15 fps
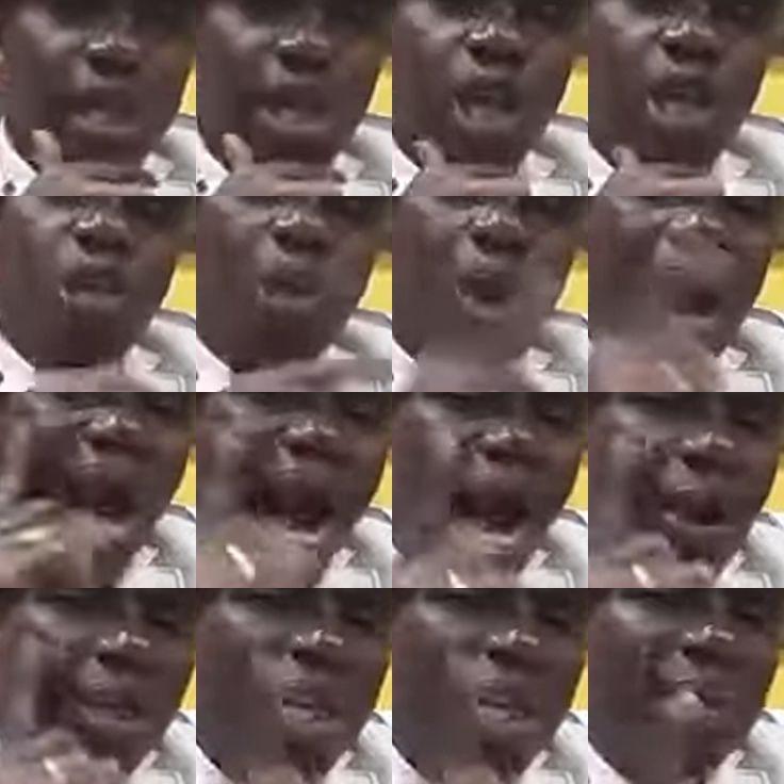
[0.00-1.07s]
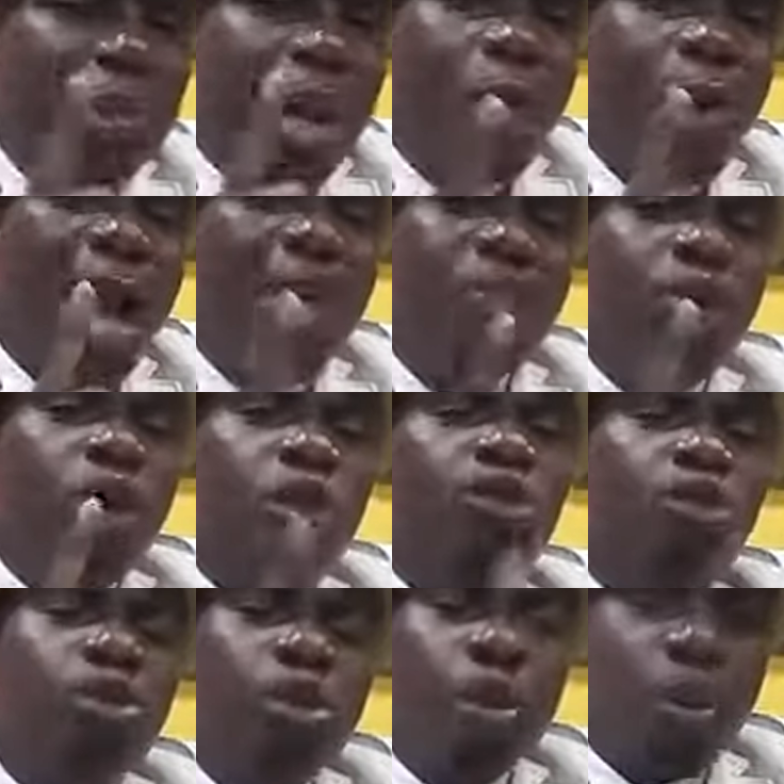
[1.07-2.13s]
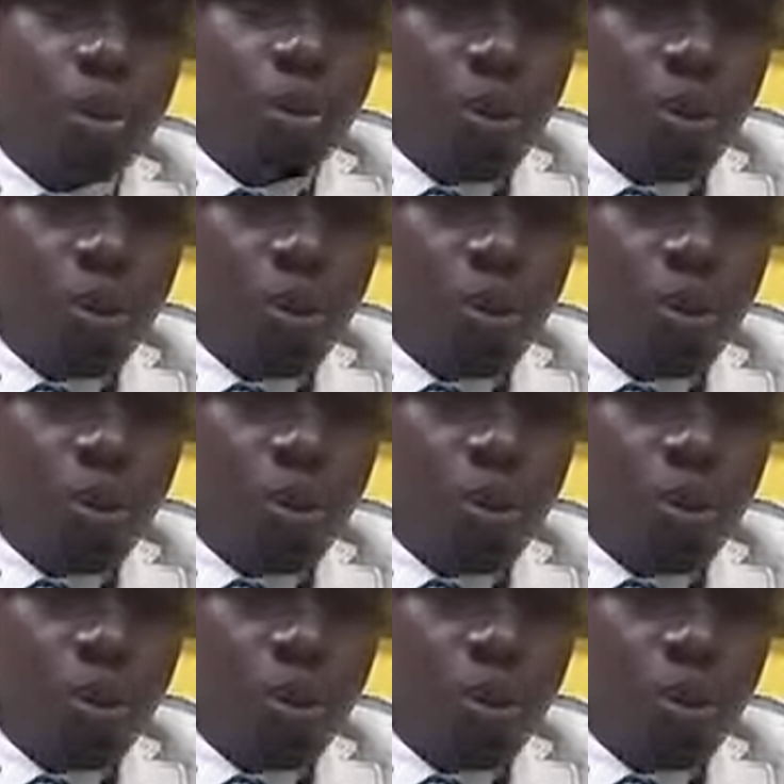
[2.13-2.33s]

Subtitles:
So how did my wife got to know